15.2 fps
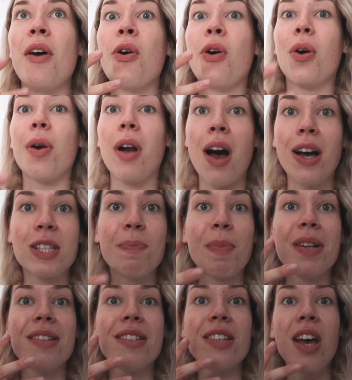her
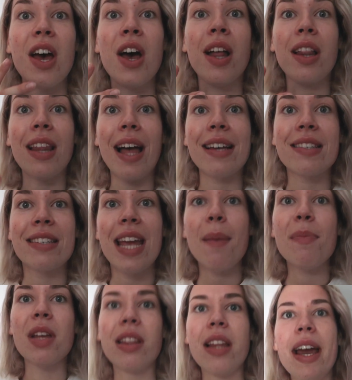husband's last
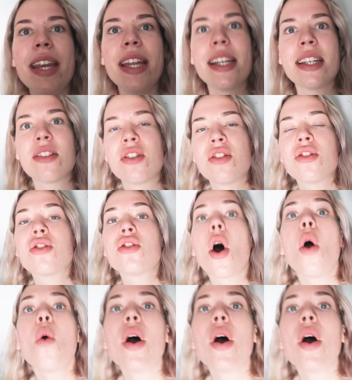name. The lighting is so